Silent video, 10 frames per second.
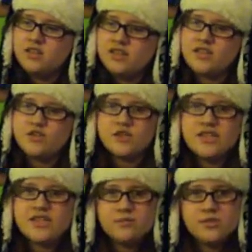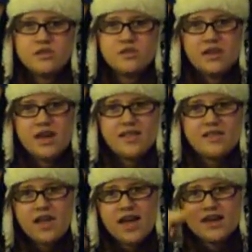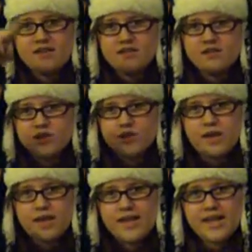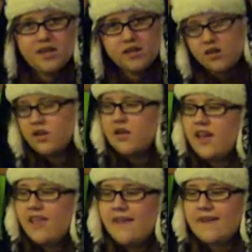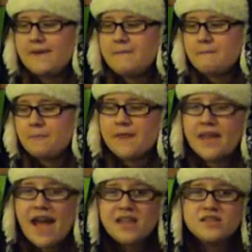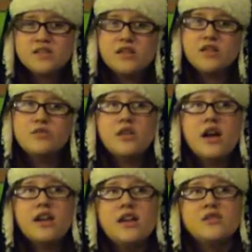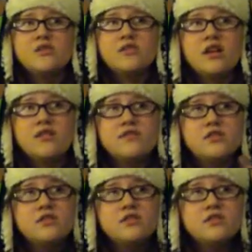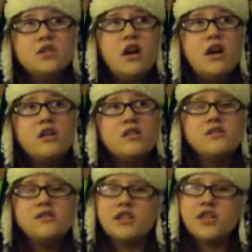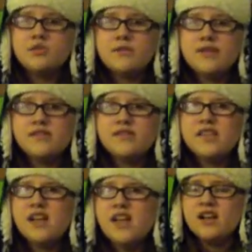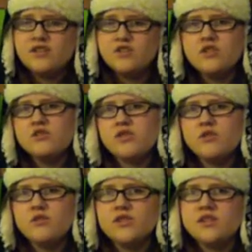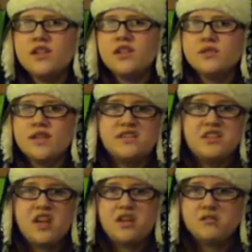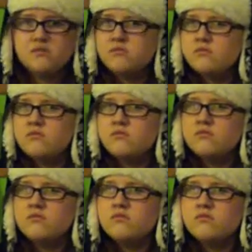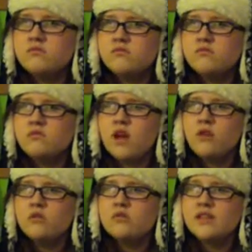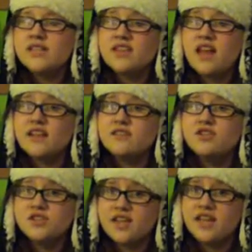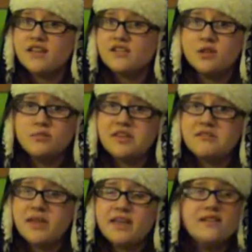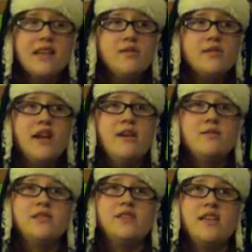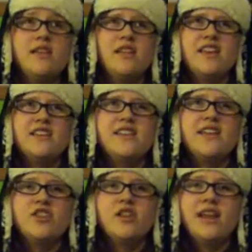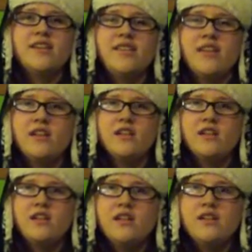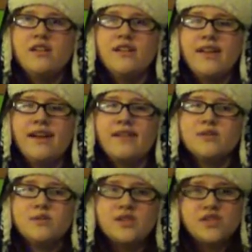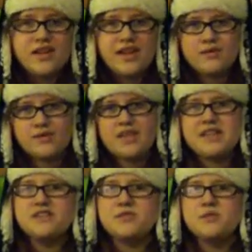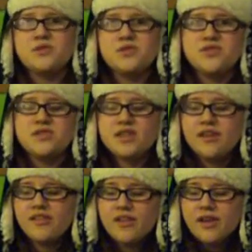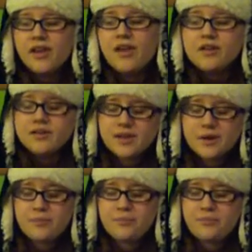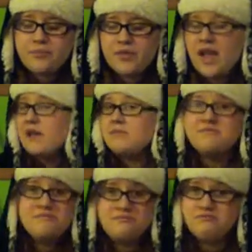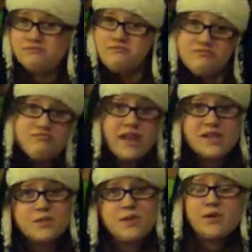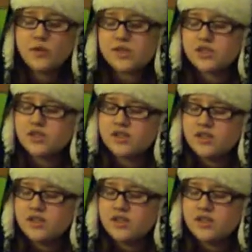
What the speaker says: That's the tree symbol. Line, line, squiggly. And then cats, I drew a lot. I drew a lot of dogs, humans. Didn't start drawing horses till I was like 10. No, that's a lie. Just kidding. Don't believe me. I was like 7 or 8, I think. Yeah, that's when I started getting really into horses and stuff. So, yeah. Answer my own question.